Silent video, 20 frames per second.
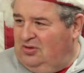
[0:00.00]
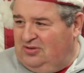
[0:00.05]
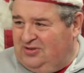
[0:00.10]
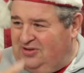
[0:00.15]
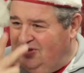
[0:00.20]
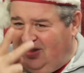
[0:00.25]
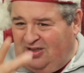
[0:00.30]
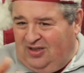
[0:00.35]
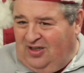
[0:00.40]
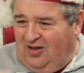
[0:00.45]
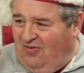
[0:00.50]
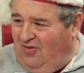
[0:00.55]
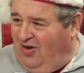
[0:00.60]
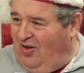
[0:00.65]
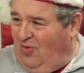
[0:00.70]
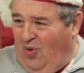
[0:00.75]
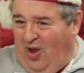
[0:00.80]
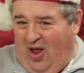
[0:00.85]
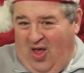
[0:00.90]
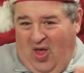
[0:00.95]
People you don't see
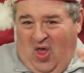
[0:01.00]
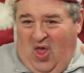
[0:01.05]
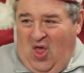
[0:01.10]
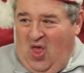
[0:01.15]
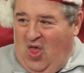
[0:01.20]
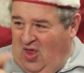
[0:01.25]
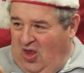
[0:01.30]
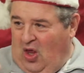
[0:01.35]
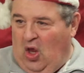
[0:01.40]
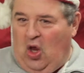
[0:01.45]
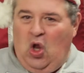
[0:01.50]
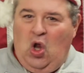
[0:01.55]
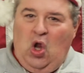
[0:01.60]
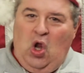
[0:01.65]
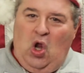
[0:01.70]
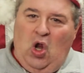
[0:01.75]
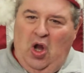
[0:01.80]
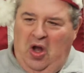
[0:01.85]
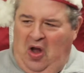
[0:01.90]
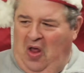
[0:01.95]
all year.
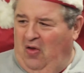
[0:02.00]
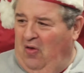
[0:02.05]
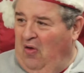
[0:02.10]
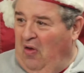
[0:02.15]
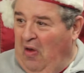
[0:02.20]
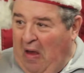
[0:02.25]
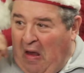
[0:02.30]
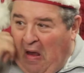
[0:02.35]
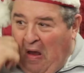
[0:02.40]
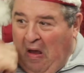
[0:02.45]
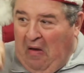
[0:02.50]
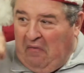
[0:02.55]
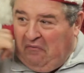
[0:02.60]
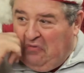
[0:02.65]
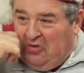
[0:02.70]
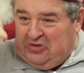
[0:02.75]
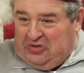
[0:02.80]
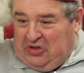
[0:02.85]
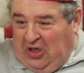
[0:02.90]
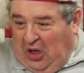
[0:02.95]
Talking is enough.
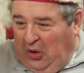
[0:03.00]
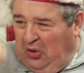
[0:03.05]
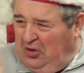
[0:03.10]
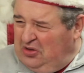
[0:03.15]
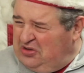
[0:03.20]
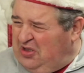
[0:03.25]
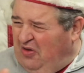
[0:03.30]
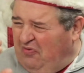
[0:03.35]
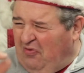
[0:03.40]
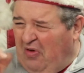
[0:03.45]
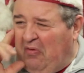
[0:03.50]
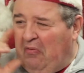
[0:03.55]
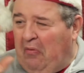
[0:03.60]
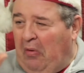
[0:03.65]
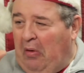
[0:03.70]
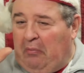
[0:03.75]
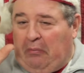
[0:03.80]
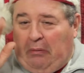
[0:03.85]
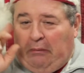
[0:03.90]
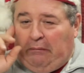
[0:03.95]
Every Saturday,
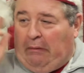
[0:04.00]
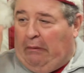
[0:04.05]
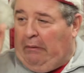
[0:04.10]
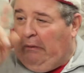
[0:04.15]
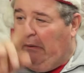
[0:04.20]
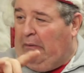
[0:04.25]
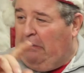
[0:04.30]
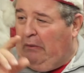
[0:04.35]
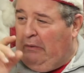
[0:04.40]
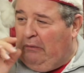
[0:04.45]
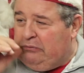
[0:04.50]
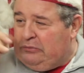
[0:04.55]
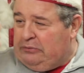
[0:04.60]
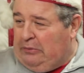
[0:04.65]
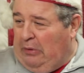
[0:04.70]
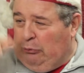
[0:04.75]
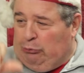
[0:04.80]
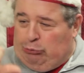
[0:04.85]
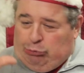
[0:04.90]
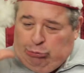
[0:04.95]
some people go every
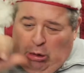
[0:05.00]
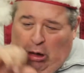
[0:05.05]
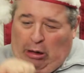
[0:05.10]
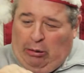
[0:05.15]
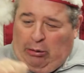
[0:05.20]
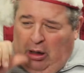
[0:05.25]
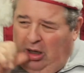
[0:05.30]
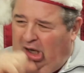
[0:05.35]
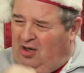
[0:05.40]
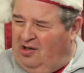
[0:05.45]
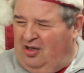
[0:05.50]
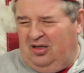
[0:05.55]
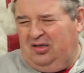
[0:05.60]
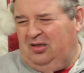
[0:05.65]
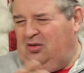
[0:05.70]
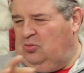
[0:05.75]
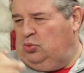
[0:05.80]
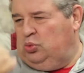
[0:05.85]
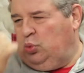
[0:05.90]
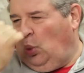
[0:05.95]
Saturday and get drunk and
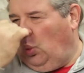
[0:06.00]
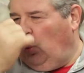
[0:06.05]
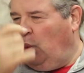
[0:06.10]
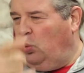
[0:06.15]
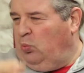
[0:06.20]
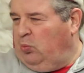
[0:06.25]
drunk. They're